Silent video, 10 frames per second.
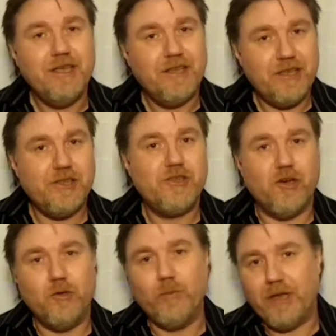This is
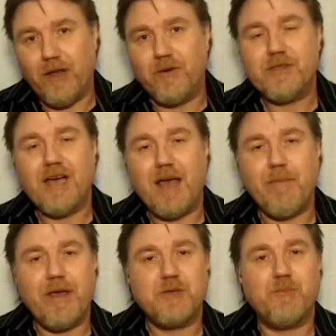done with
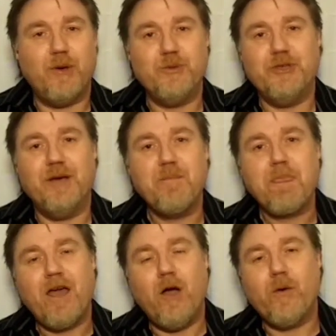long-time exposure,
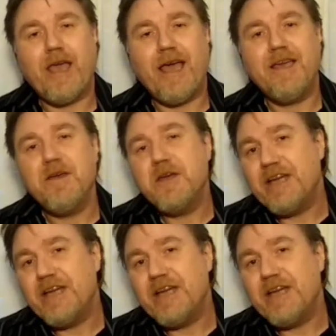okay?